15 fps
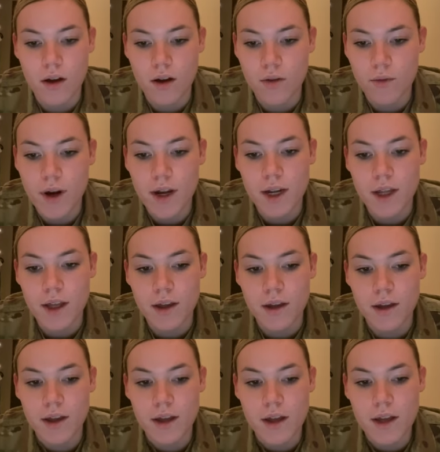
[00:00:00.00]

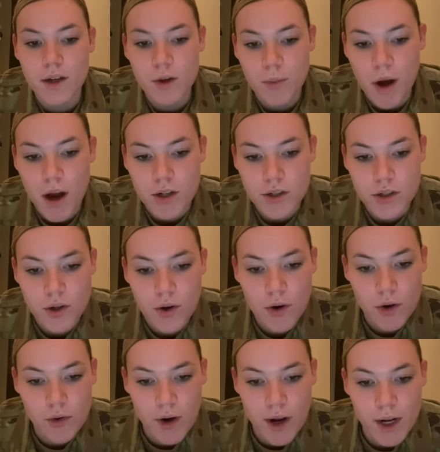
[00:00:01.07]
writing in your poncho
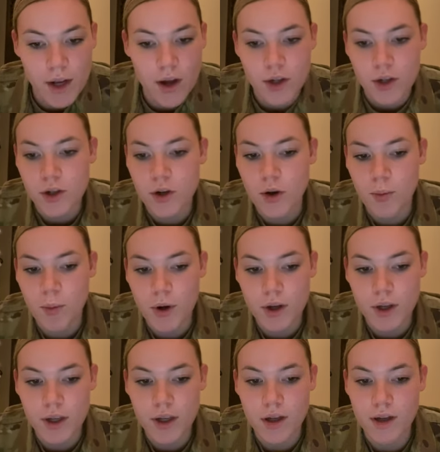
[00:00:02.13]
or writing on your notebook
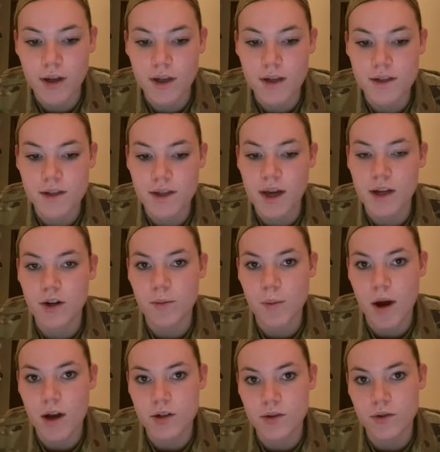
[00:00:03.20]
inside your
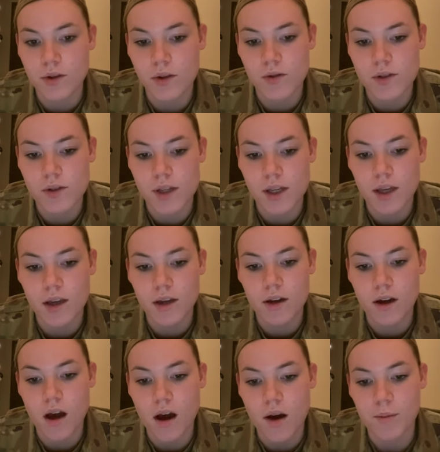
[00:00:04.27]
poncho using
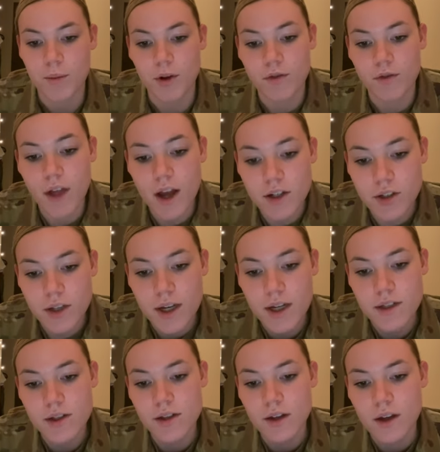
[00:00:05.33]
um, your
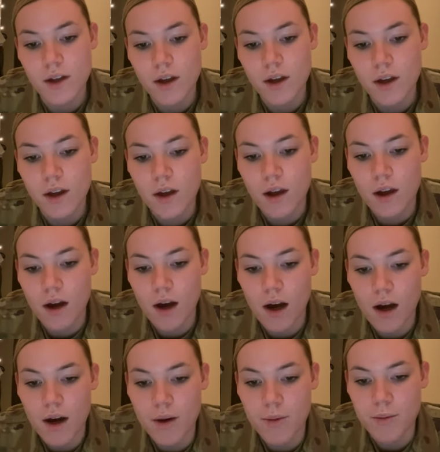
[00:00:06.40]
flashlight.
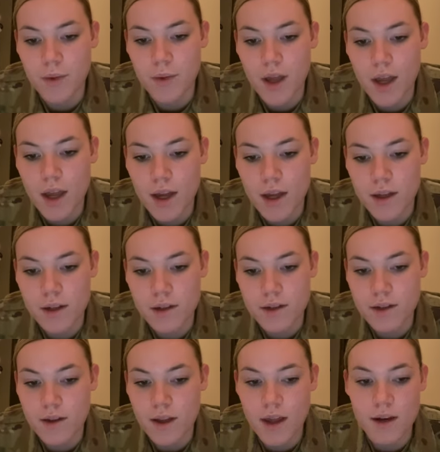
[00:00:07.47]
Um, and
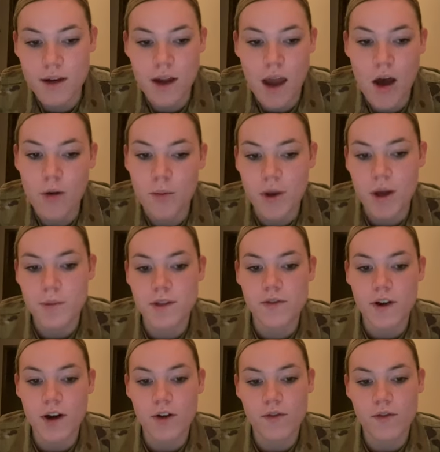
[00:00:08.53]
then I'll be able to
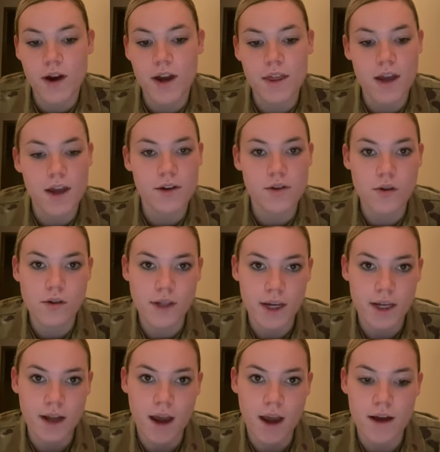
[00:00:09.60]
verify that no
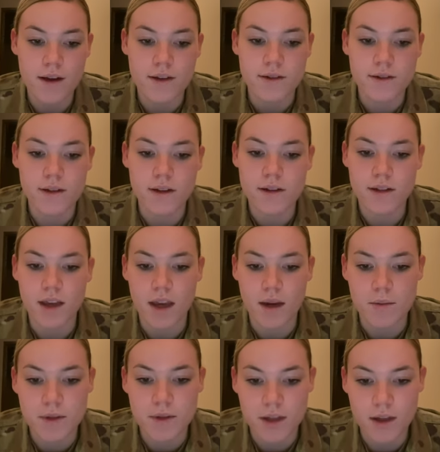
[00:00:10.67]
light has
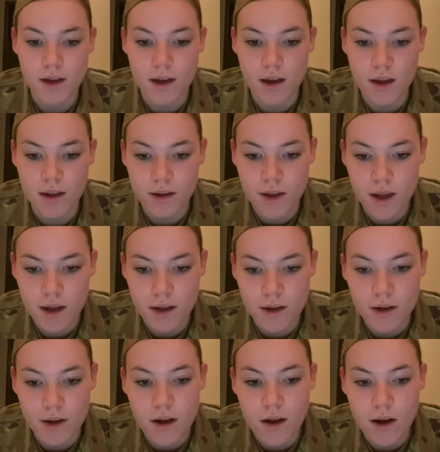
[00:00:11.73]
escaped and
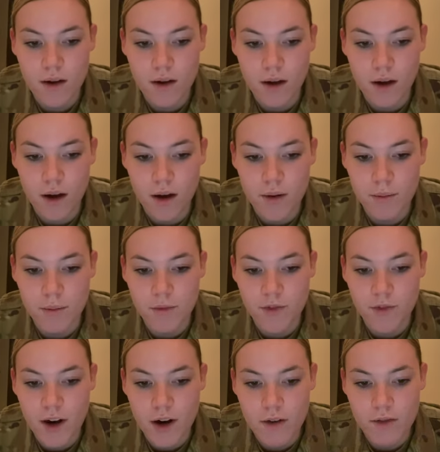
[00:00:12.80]
then um,
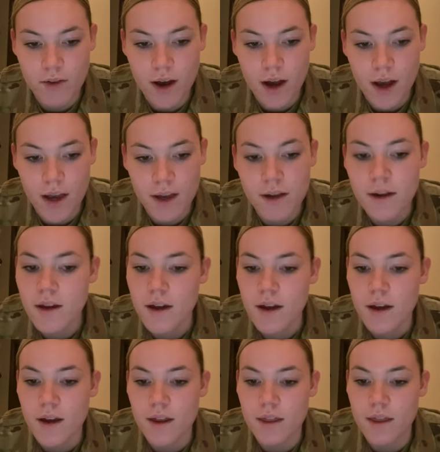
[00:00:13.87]
verify
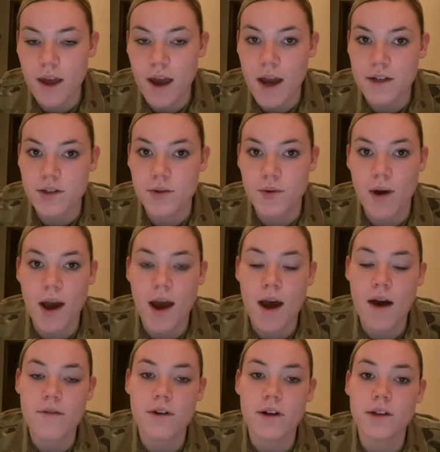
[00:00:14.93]
that you
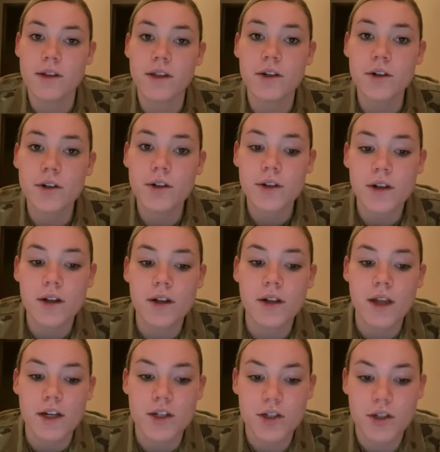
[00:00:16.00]
have a litter
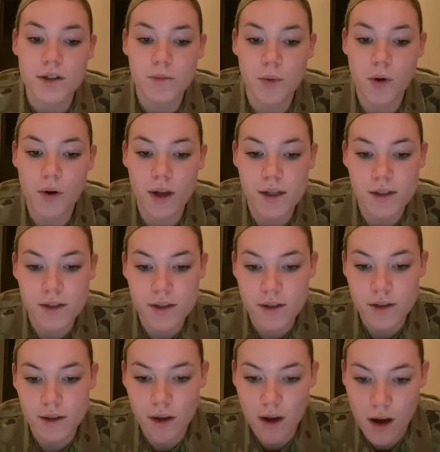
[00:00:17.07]
collection point
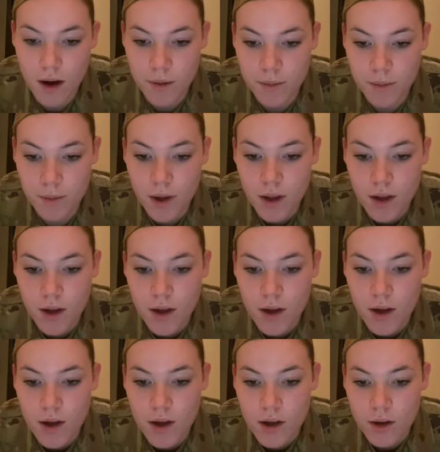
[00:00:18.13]
um,
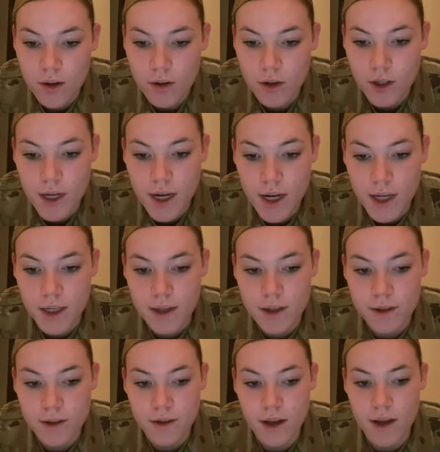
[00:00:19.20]

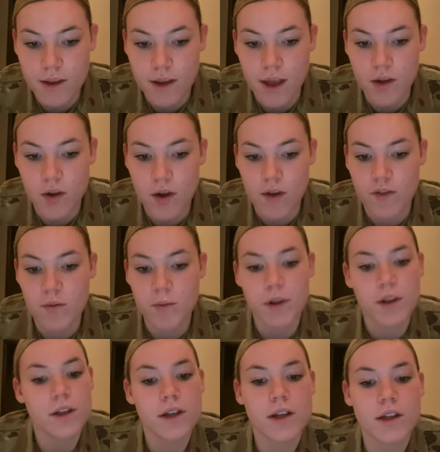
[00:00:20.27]
created and that you have
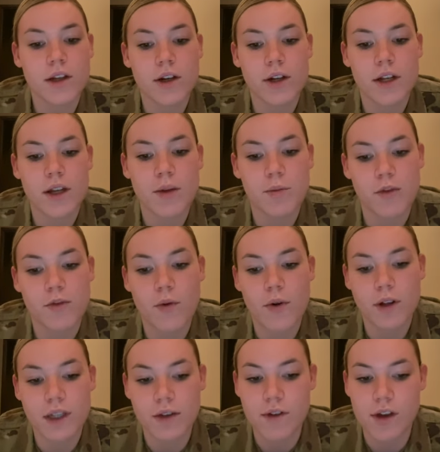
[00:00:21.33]
completely cleared it before
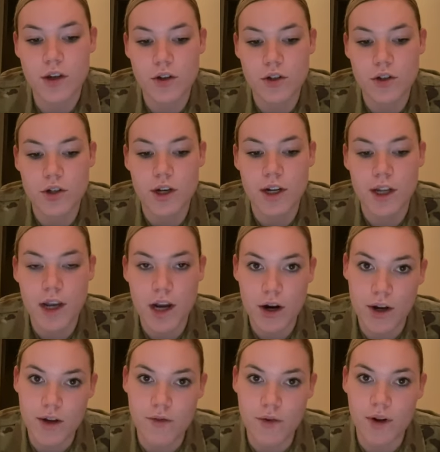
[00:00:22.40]
leaving your training
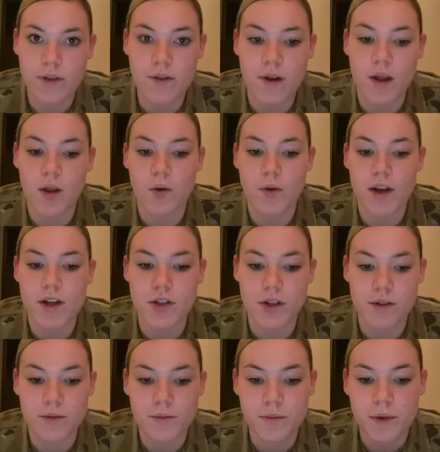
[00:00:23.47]
area for
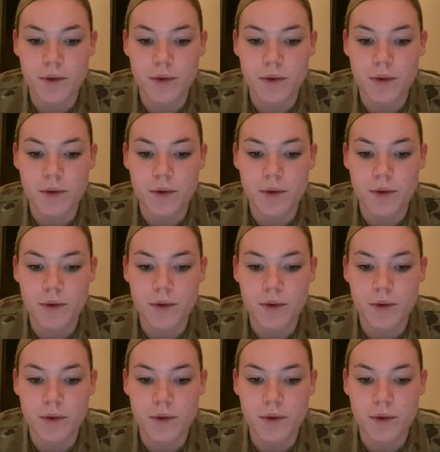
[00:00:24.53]
evaluation.